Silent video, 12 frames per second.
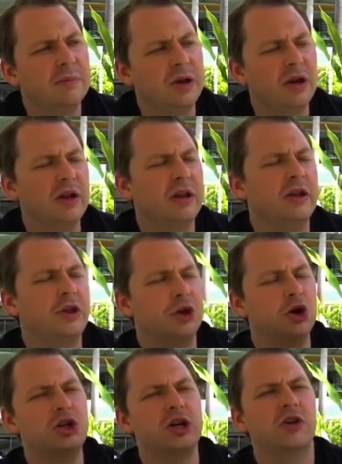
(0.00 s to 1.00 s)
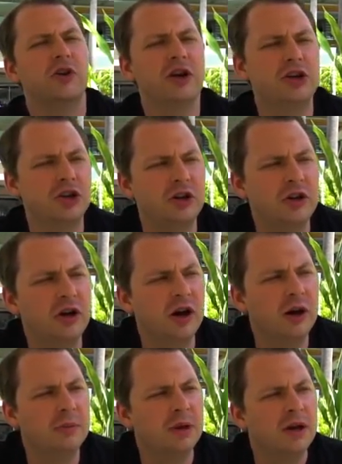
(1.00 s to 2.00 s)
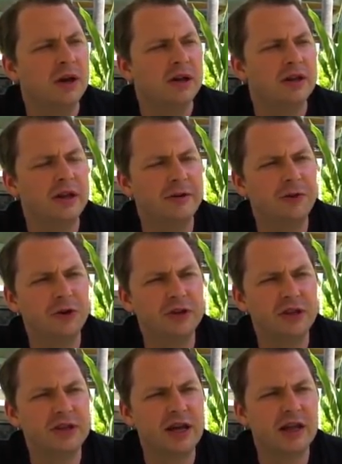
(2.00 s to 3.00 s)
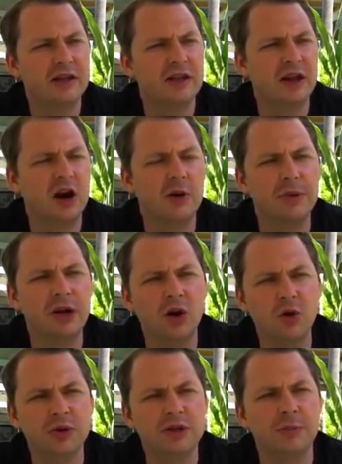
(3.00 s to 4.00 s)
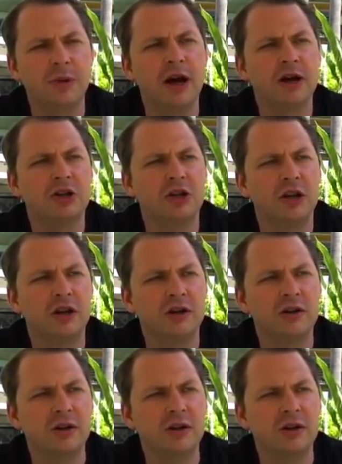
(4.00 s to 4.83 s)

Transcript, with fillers: but in the third generation, um, the difference is that the company owns the blockchain.